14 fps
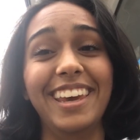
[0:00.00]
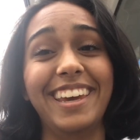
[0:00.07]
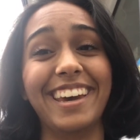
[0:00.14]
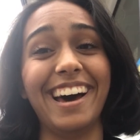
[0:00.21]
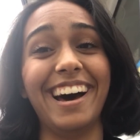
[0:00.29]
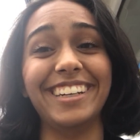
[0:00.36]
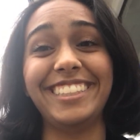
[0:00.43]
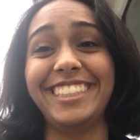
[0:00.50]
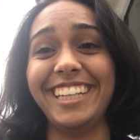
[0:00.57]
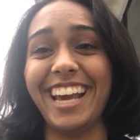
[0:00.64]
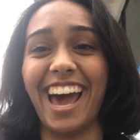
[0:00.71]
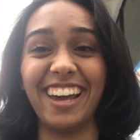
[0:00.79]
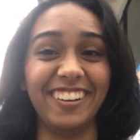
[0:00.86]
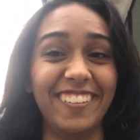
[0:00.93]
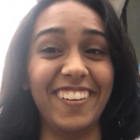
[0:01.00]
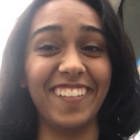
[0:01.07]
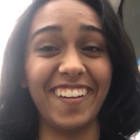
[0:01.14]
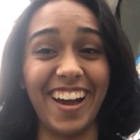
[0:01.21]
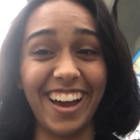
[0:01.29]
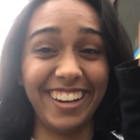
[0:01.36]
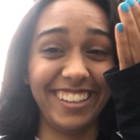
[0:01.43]
Lake Ashi, I don't
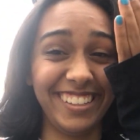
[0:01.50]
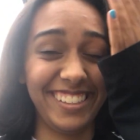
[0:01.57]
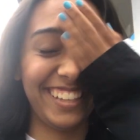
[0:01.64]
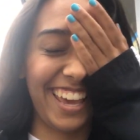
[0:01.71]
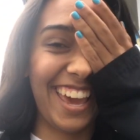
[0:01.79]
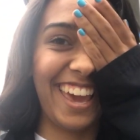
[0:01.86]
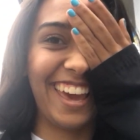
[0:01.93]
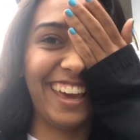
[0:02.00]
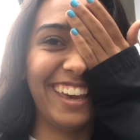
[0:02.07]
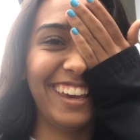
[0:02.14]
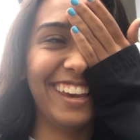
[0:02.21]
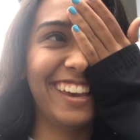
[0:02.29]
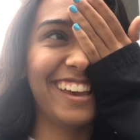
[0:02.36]
know how to say it.